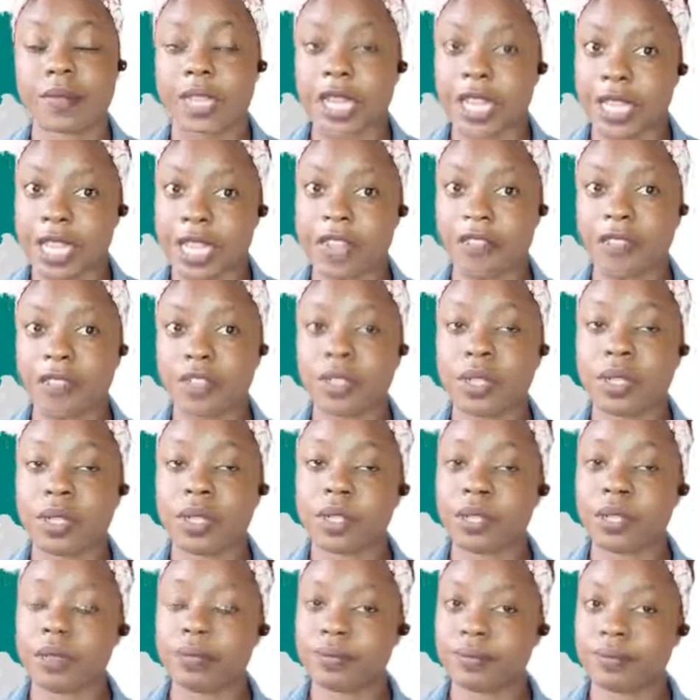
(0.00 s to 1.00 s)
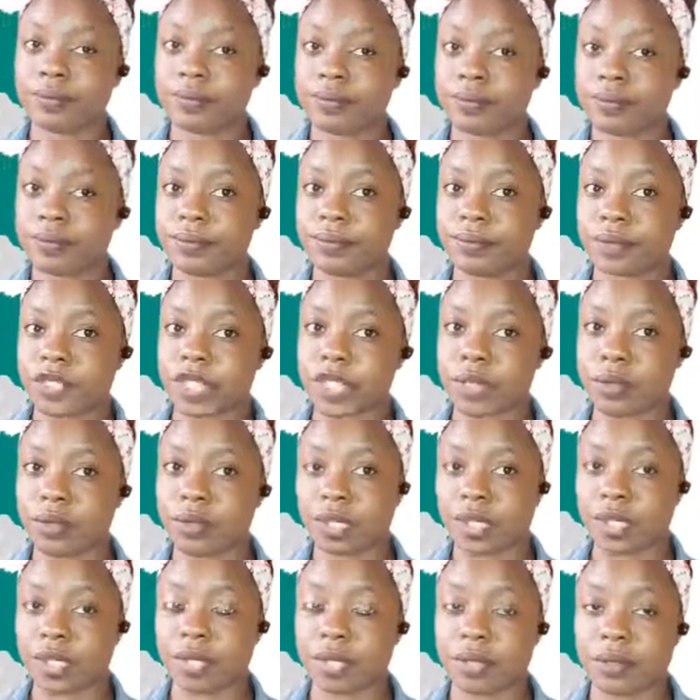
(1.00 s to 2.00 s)
I love you all. Ciao,
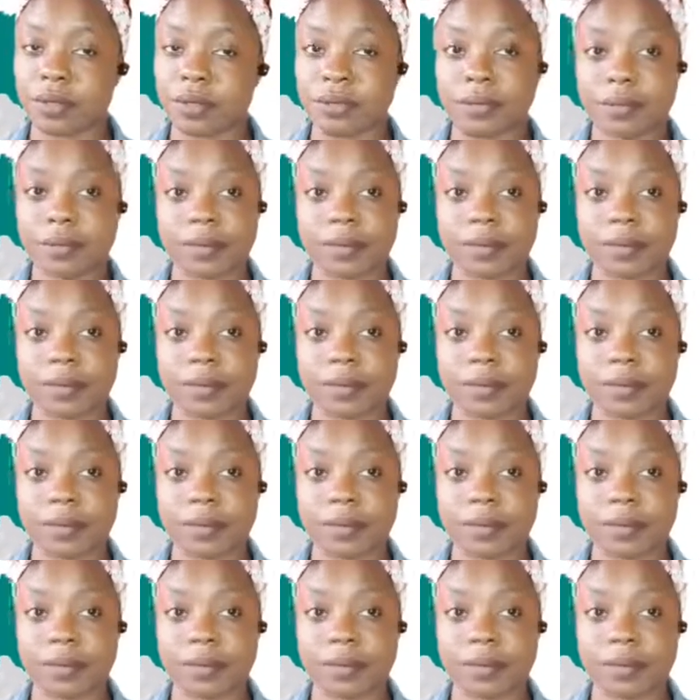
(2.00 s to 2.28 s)
ciao.